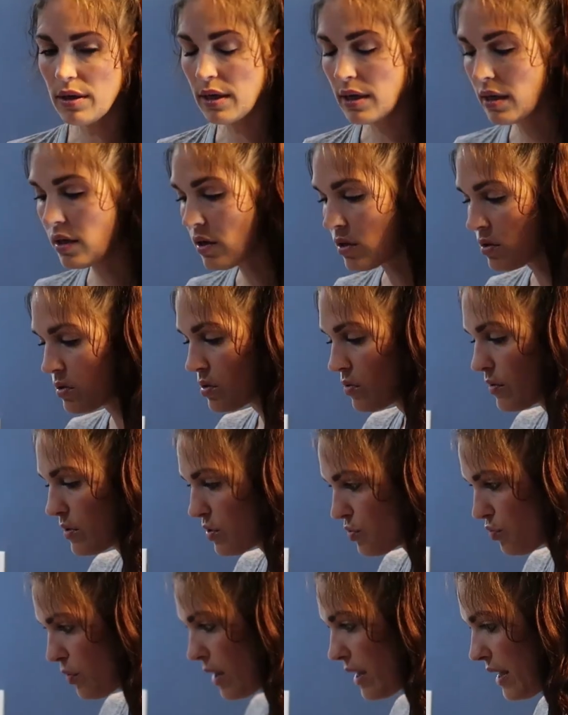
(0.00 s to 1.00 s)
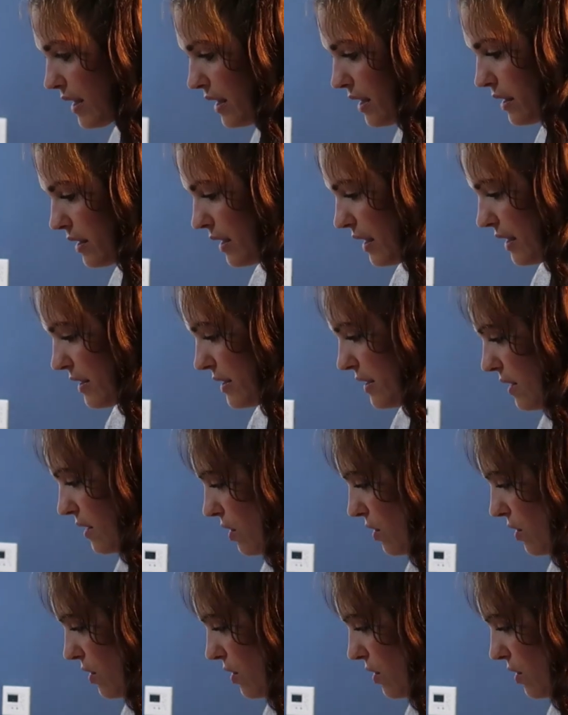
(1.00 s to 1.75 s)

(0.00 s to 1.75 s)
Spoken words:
here so it's ready and easy to